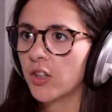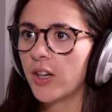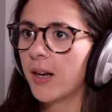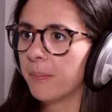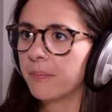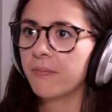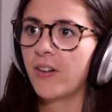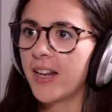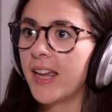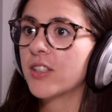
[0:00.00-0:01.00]
Look it up,
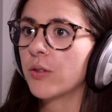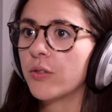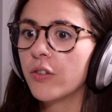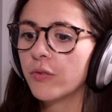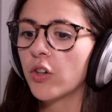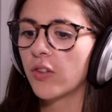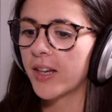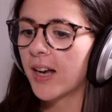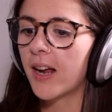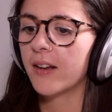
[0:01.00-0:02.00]
find it. And so
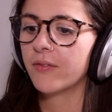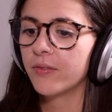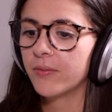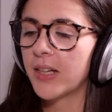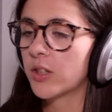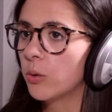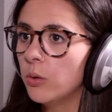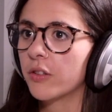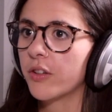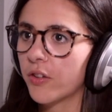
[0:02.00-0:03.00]
you're kind of, that's
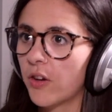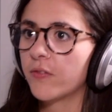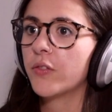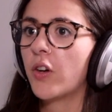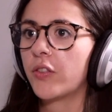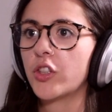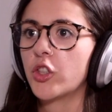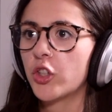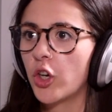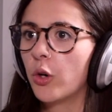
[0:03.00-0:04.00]
cool. You've got this
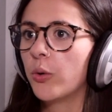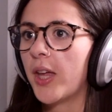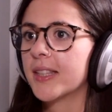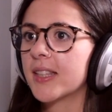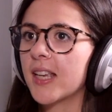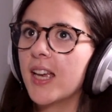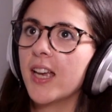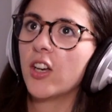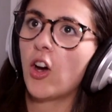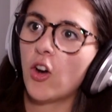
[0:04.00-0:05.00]
show that's
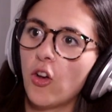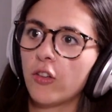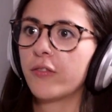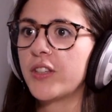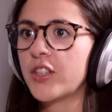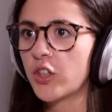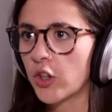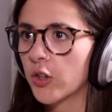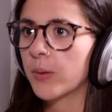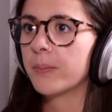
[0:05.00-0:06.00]
got all of these
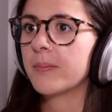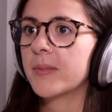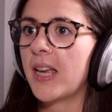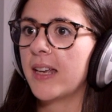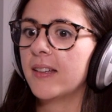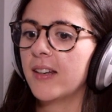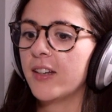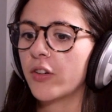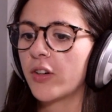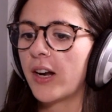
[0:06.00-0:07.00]
terms and
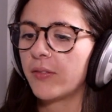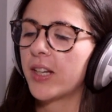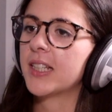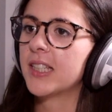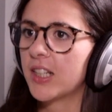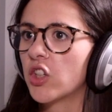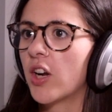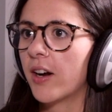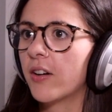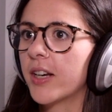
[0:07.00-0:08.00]
you're kind of like a
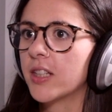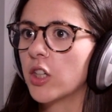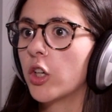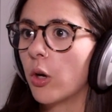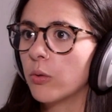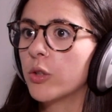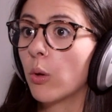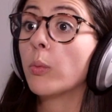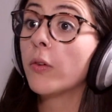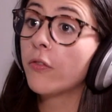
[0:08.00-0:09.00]
dictionary to go to
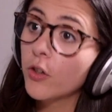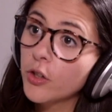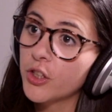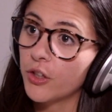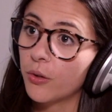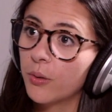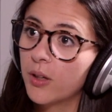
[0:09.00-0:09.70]
or refer to.